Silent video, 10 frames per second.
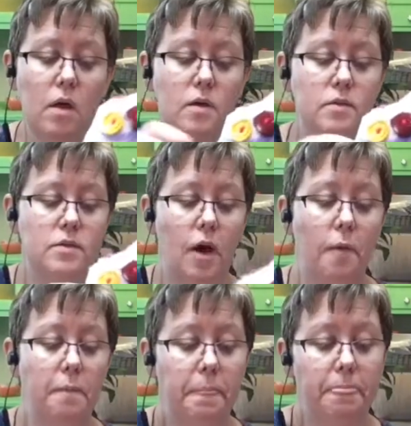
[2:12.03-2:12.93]
So,
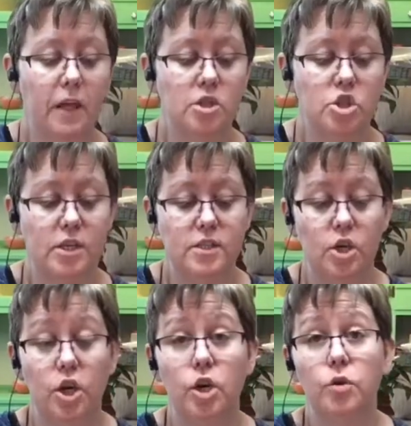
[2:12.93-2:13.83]
just so
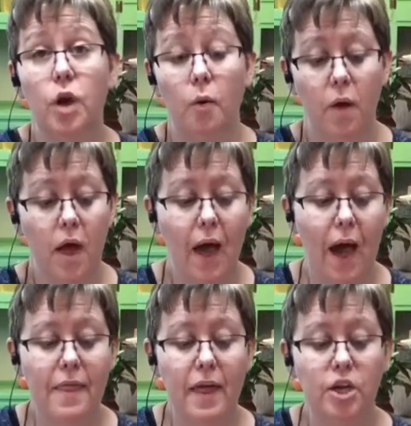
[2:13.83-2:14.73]
you know.
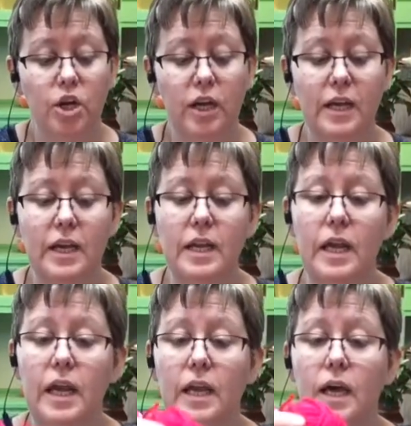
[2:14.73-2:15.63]
And then you're going to
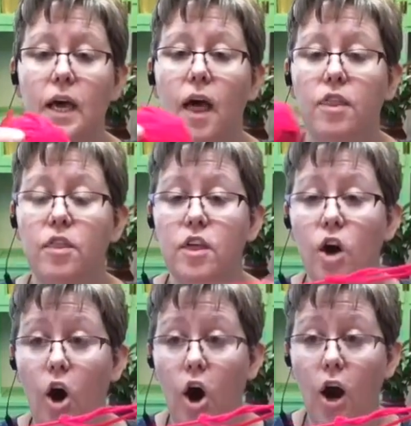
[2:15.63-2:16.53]
need
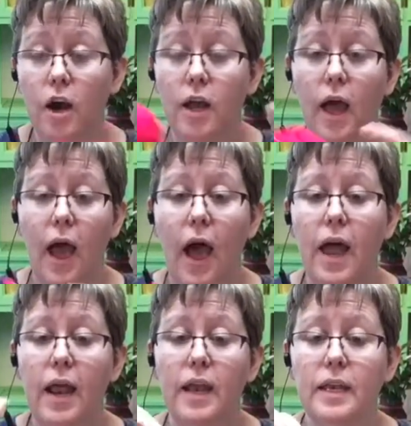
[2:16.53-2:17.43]
yarn
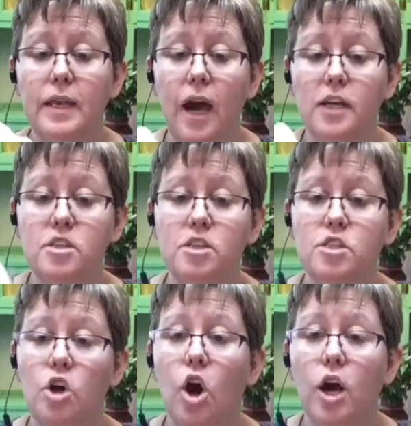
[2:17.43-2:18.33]
and a, a
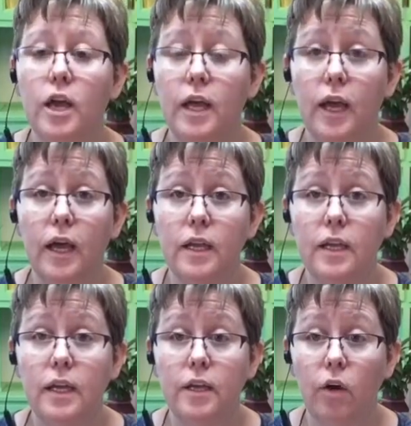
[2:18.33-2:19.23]
darning
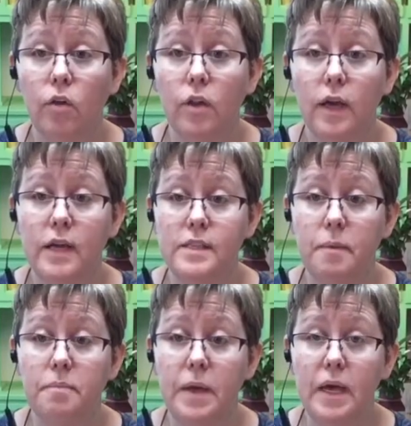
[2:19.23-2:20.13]
needle. It's
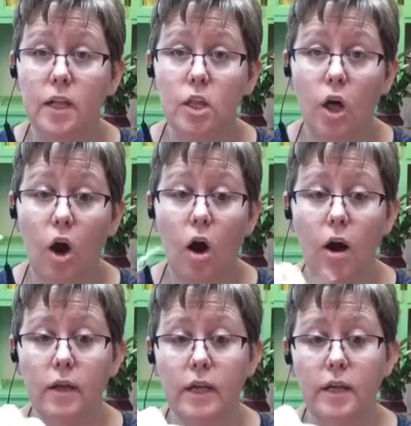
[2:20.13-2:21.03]
a big,
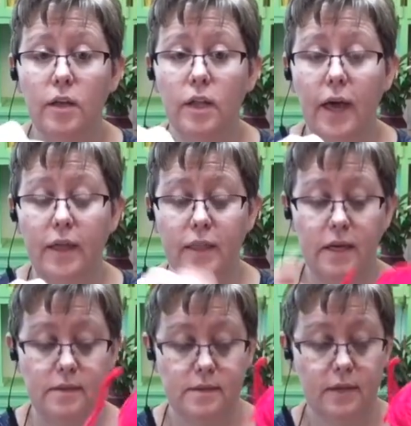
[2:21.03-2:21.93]
long needle like
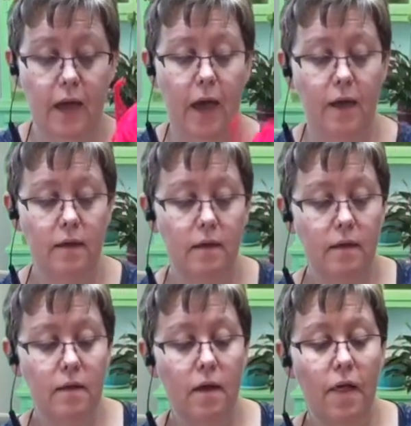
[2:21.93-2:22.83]
this, okay?
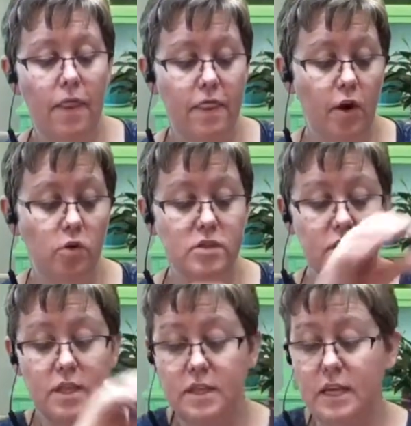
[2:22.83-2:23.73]
Those are
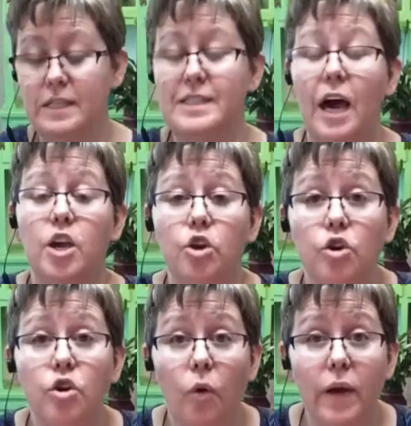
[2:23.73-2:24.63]
the things that you're
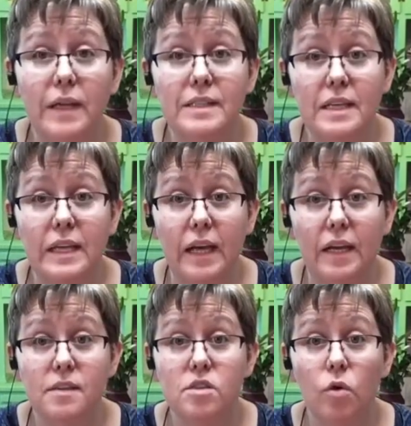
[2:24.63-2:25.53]
going to need.
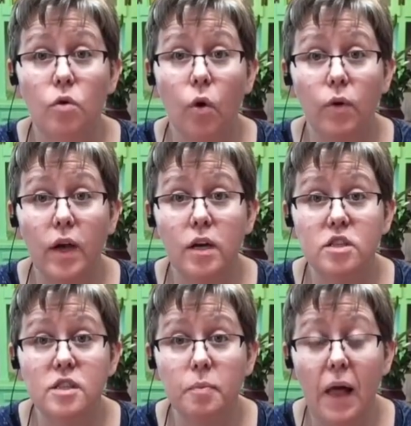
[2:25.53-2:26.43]
So go get your
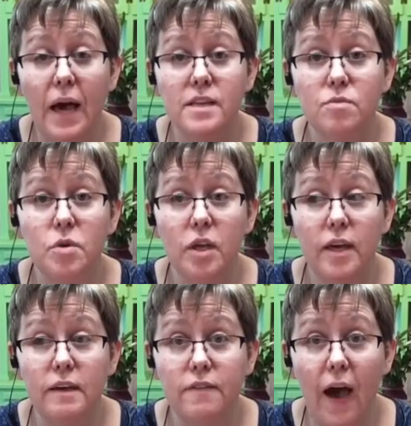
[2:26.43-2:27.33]
supplies
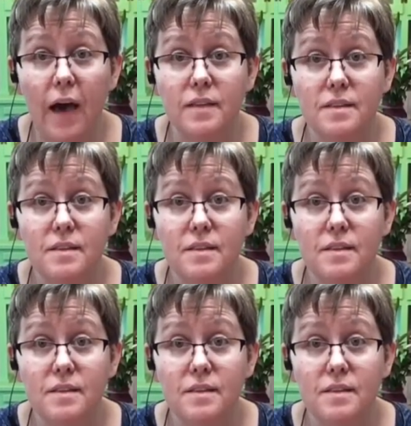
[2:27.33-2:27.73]
really fast.